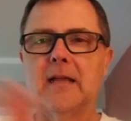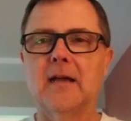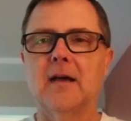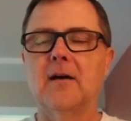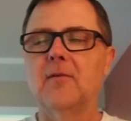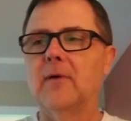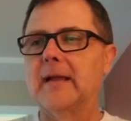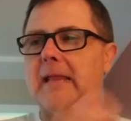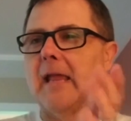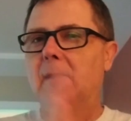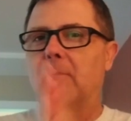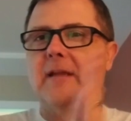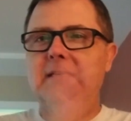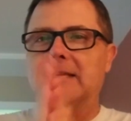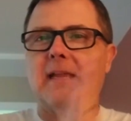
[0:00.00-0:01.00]
Oh, I can't
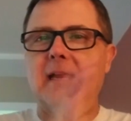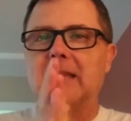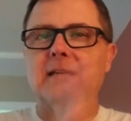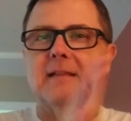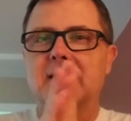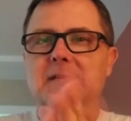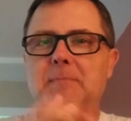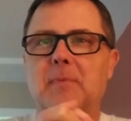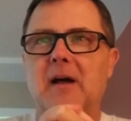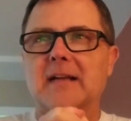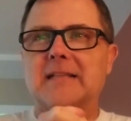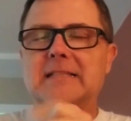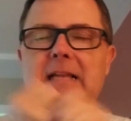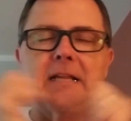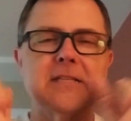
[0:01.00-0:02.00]
wait to get into this
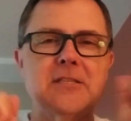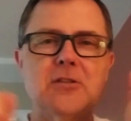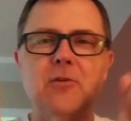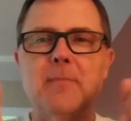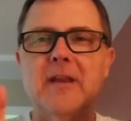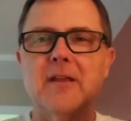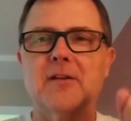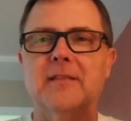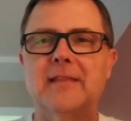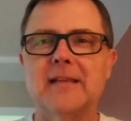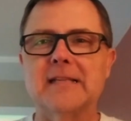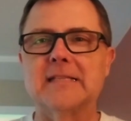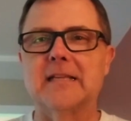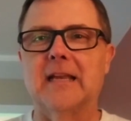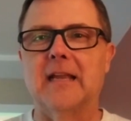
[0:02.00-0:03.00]
box. It has so many good
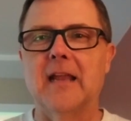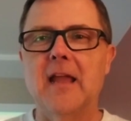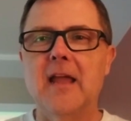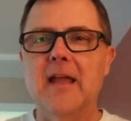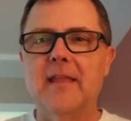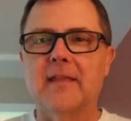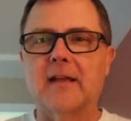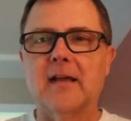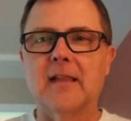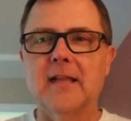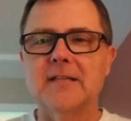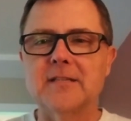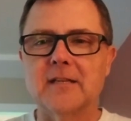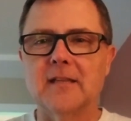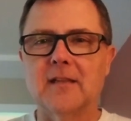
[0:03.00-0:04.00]
things in it. The
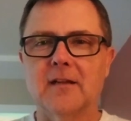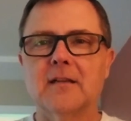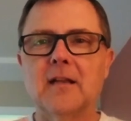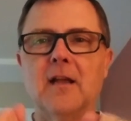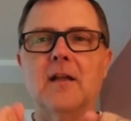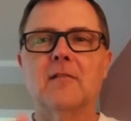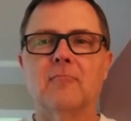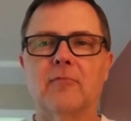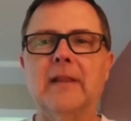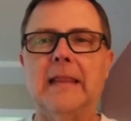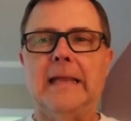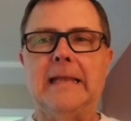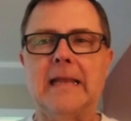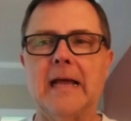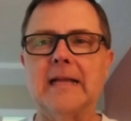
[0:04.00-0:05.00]
collection looked
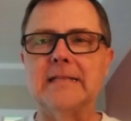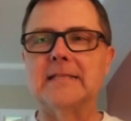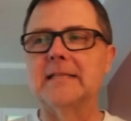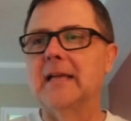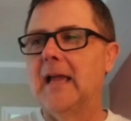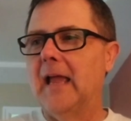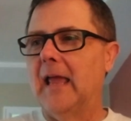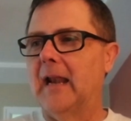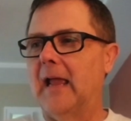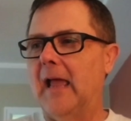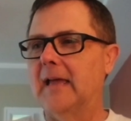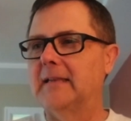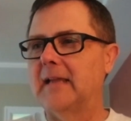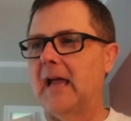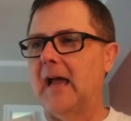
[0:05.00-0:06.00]
really nice and I
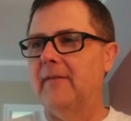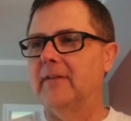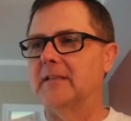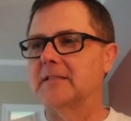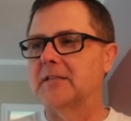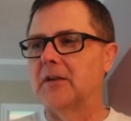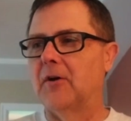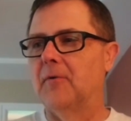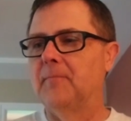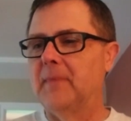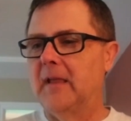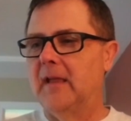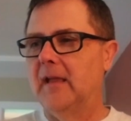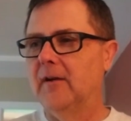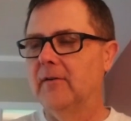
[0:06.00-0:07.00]
had to have it. So
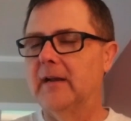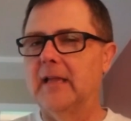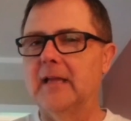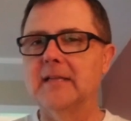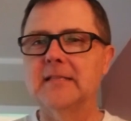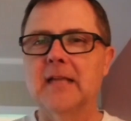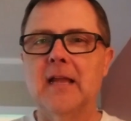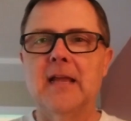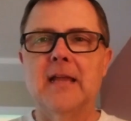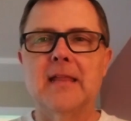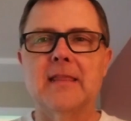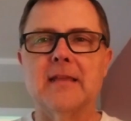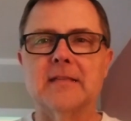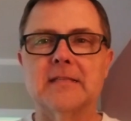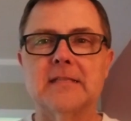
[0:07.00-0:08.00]
here it is.
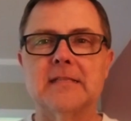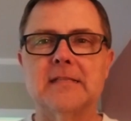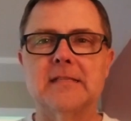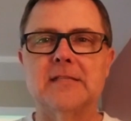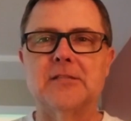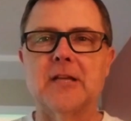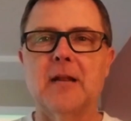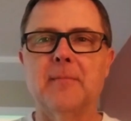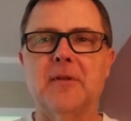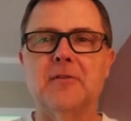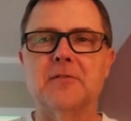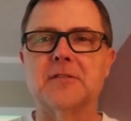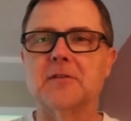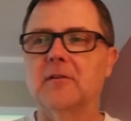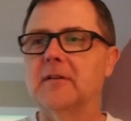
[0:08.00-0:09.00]
This gentleman
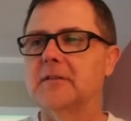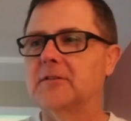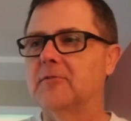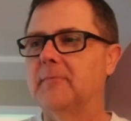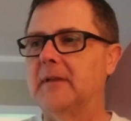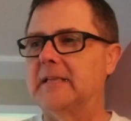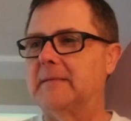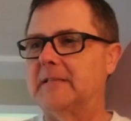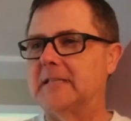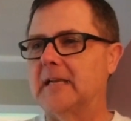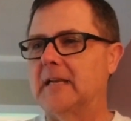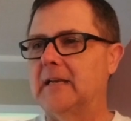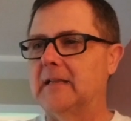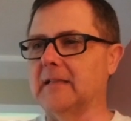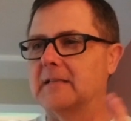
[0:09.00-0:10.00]
who sold it to me sent
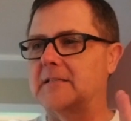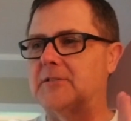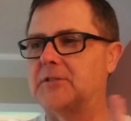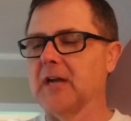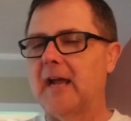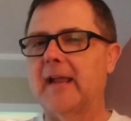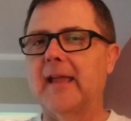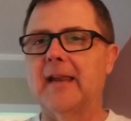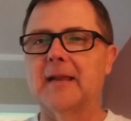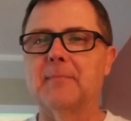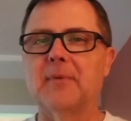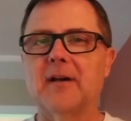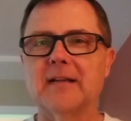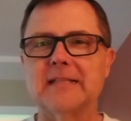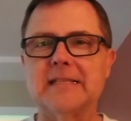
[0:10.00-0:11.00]
it in this gigantic
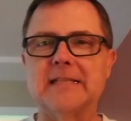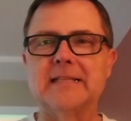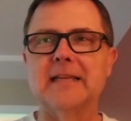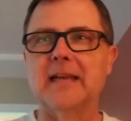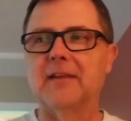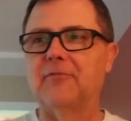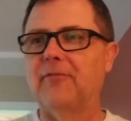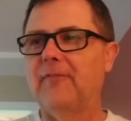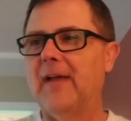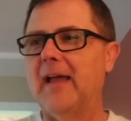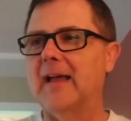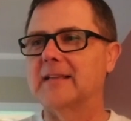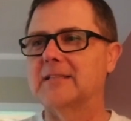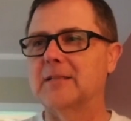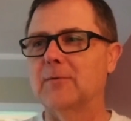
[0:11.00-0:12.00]
box. He sent it
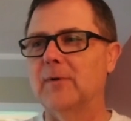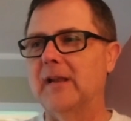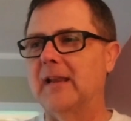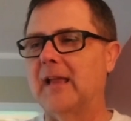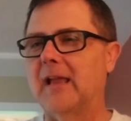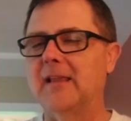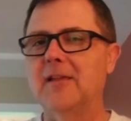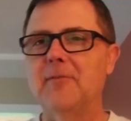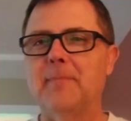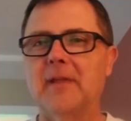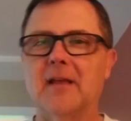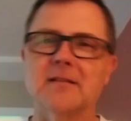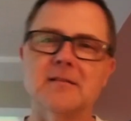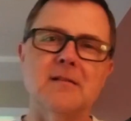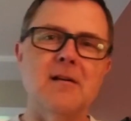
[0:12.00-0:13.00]
fast, 3-day
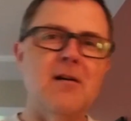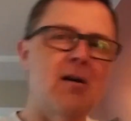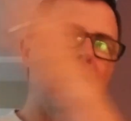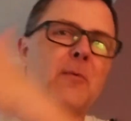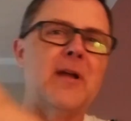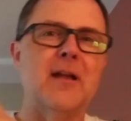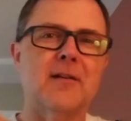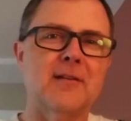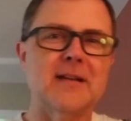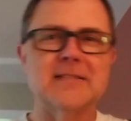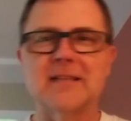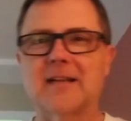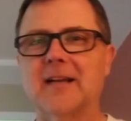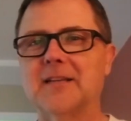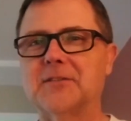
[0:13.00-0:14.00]
UPS all the way across the
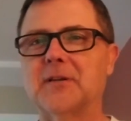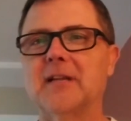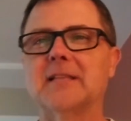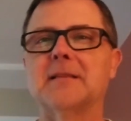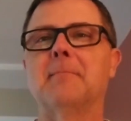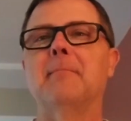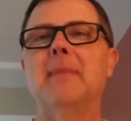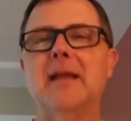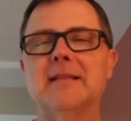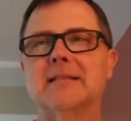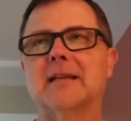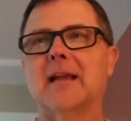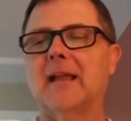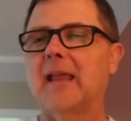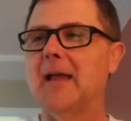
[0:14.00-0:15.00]
country. It's
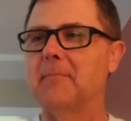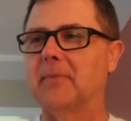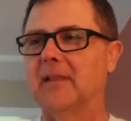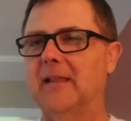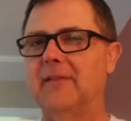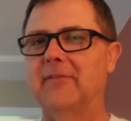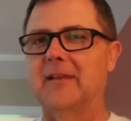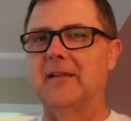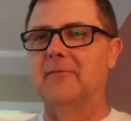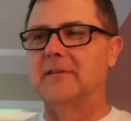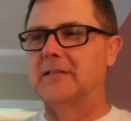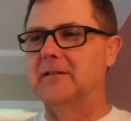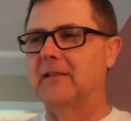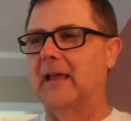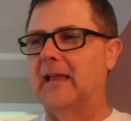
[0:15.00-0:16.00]
amazing. I can't believe it. He would
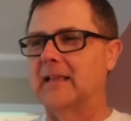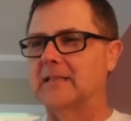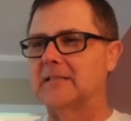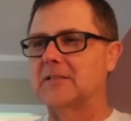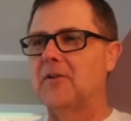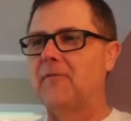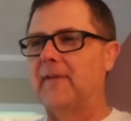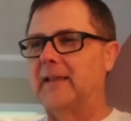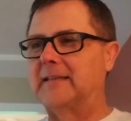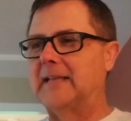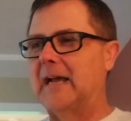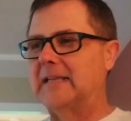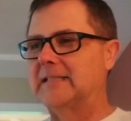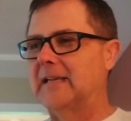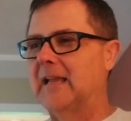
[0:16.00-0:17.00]
do that. It's so
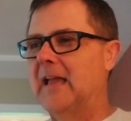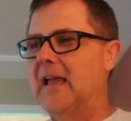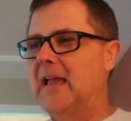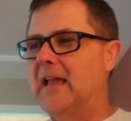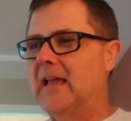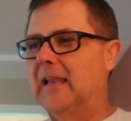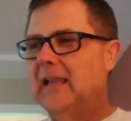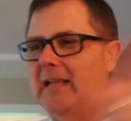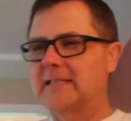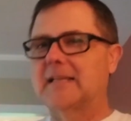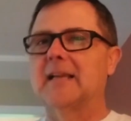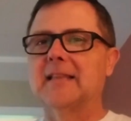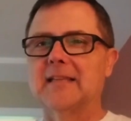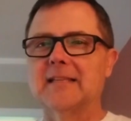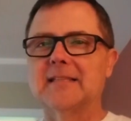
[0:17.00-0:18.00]
fantastic. Let's
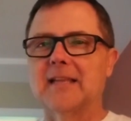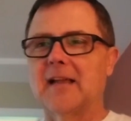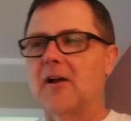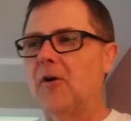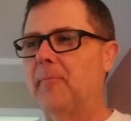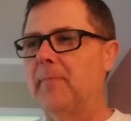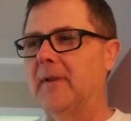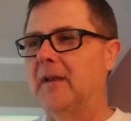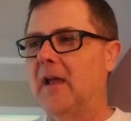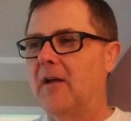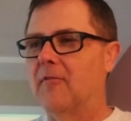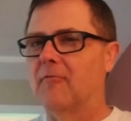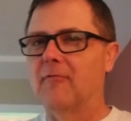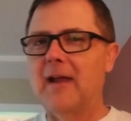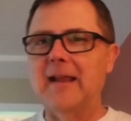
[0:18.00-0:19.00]
get this thing open
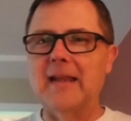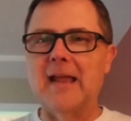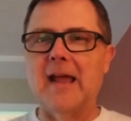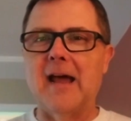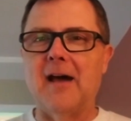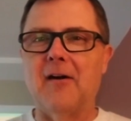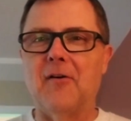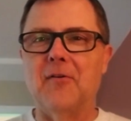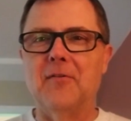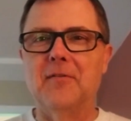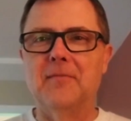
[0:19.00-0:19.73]
right now.